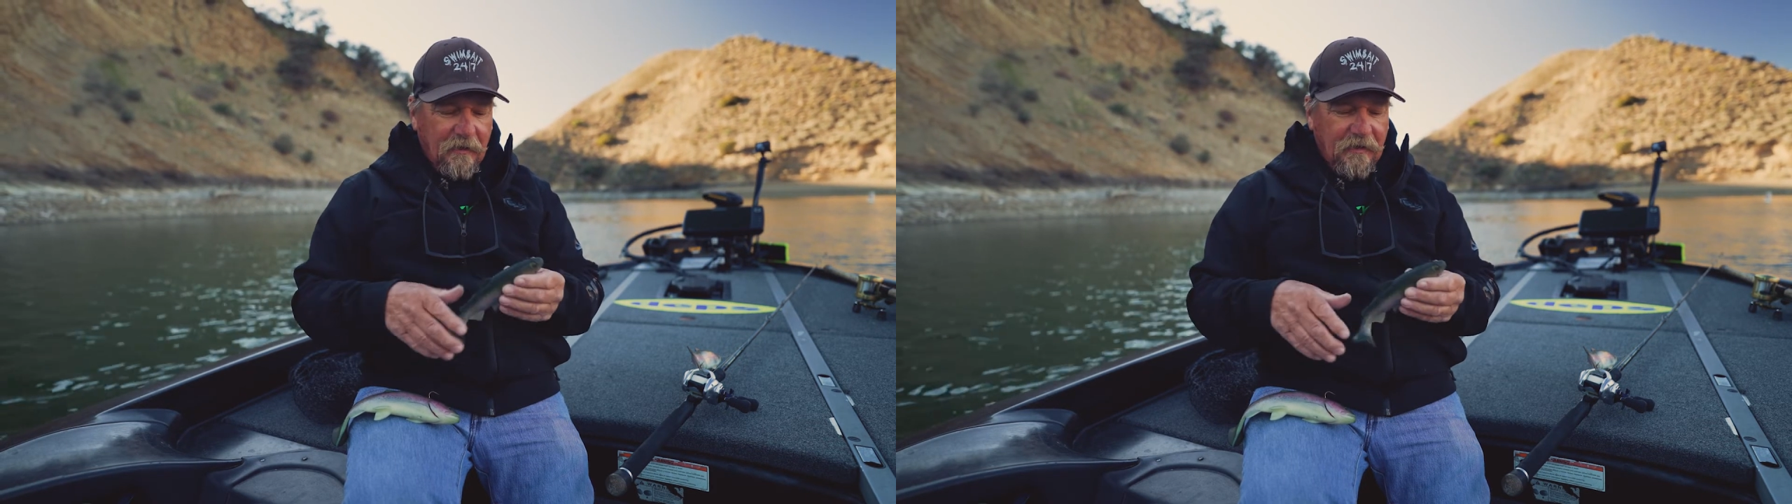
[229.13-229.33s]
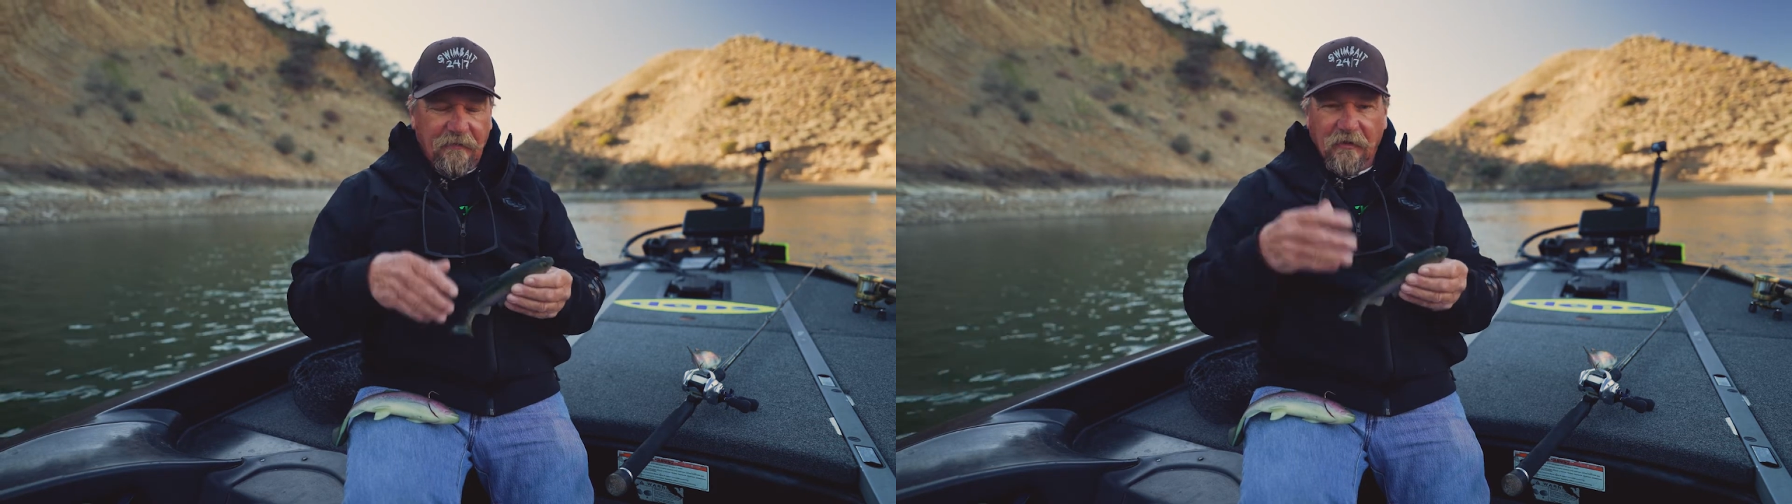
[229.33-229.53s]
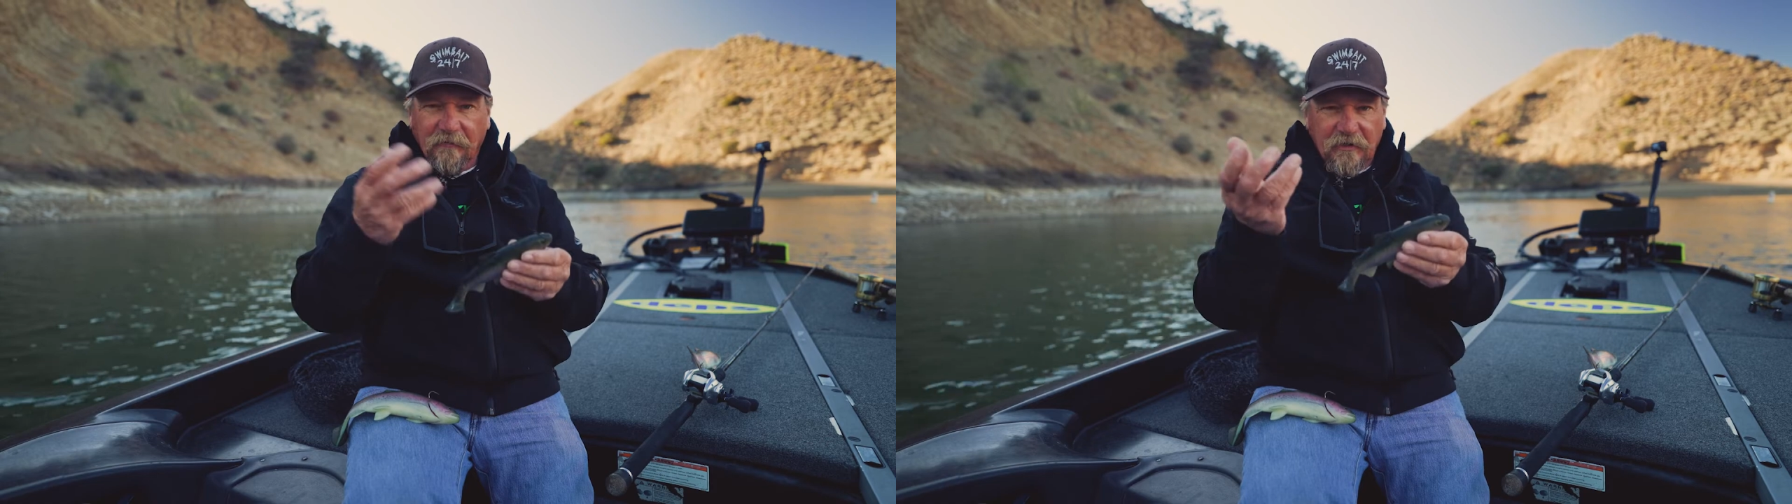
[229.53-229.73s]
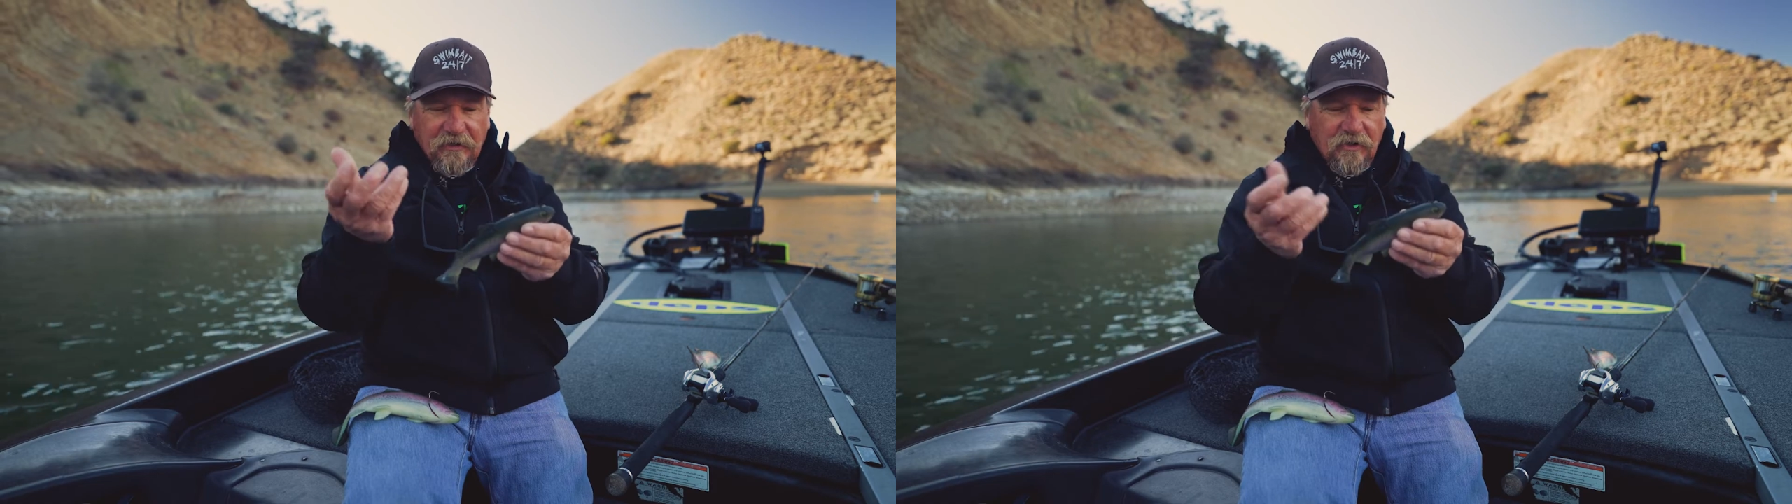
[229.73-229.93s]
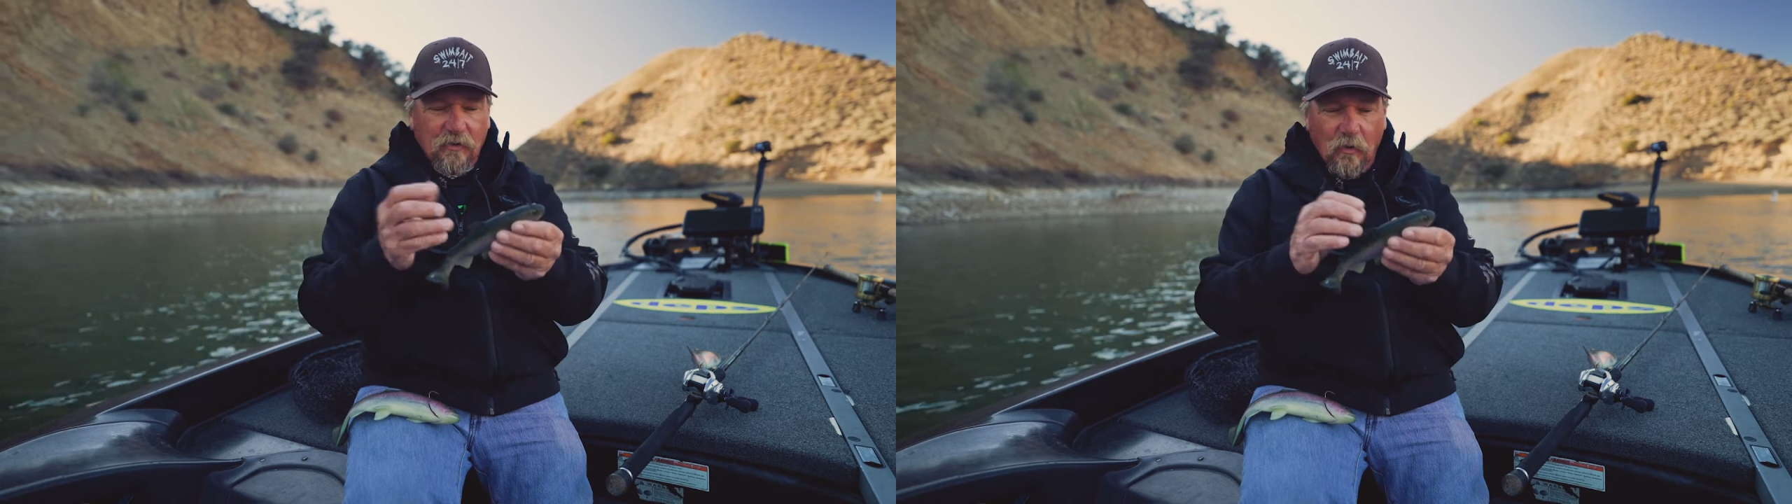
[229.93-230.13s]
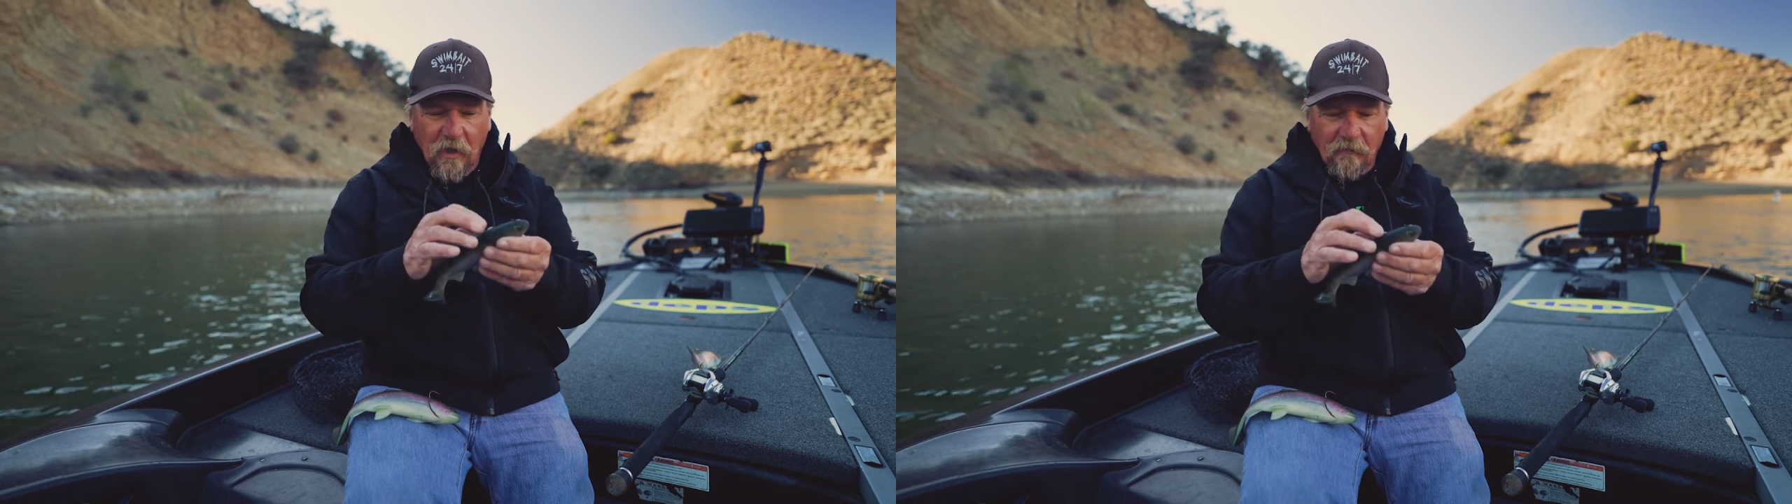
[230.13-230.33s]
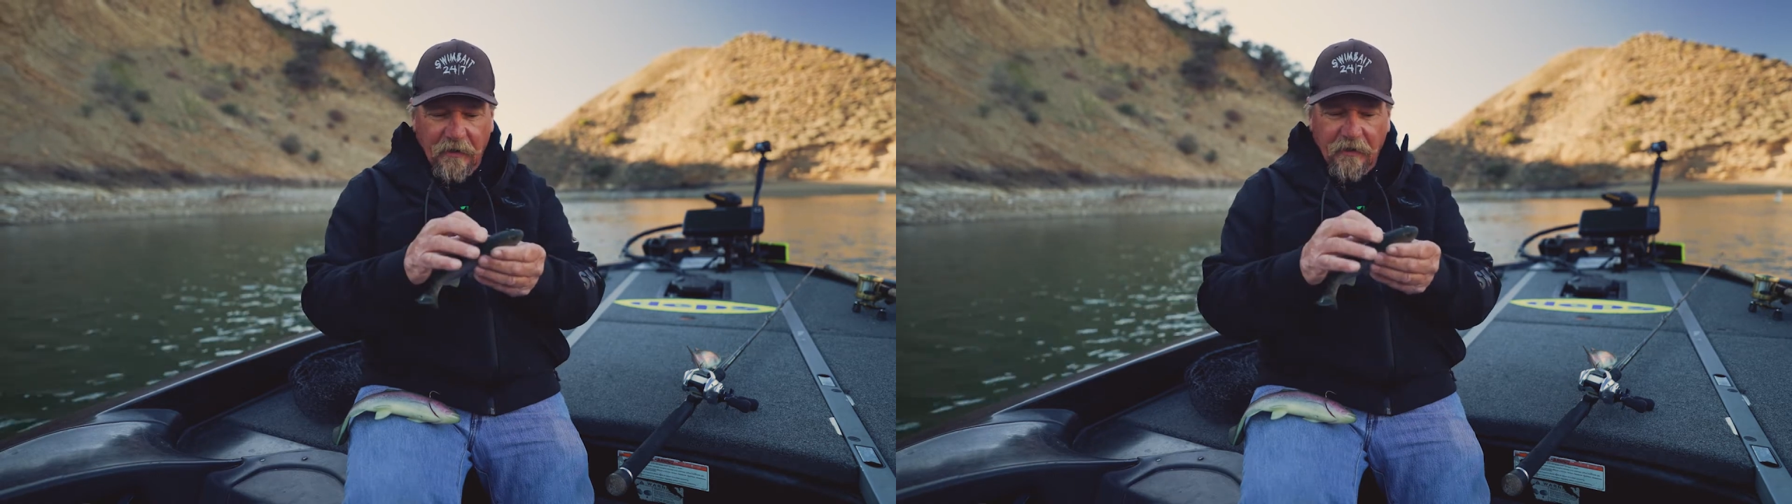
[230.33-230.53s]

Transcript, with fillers: even if it's a 12, I